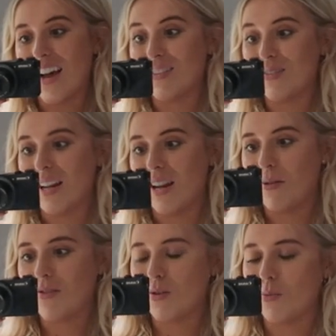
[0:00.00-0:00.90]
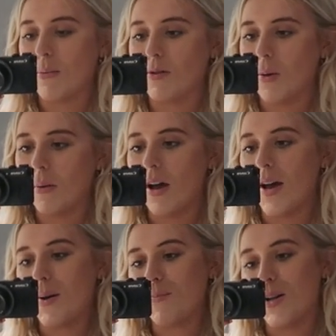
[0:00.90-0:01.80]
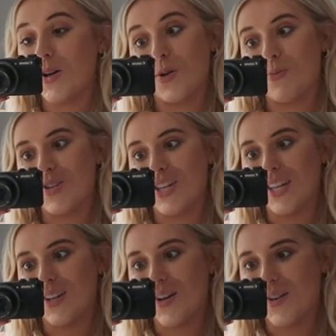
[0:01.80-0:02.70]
have some dinner. We've just whipped up an aubergine